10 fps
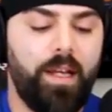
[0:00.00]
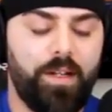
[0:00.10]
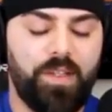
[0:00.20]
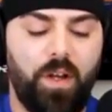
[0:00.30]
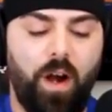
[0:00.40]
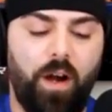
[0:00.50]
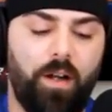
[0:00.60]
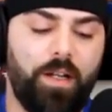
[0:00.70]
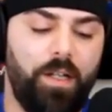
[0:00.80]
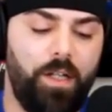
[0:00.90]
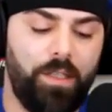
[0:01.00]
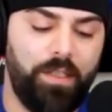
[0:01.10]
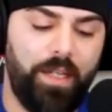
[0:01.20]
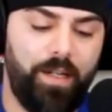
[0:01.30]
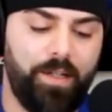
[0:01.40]
Here's an article
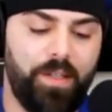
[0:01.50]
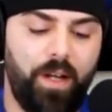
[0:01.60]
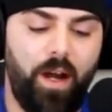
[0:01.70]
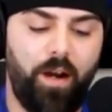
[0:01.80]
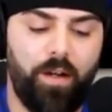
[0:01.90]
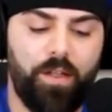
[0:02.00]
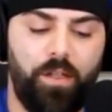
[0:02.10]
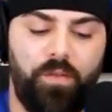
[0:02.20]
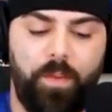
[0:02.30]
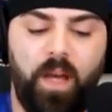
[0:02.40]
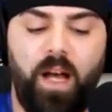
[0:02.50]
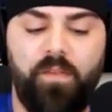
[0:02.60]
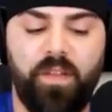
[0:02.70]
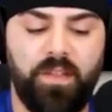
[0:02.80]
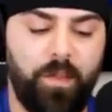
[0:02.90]
from the
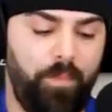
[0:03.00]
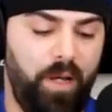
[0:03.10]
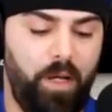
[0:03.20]
Huffington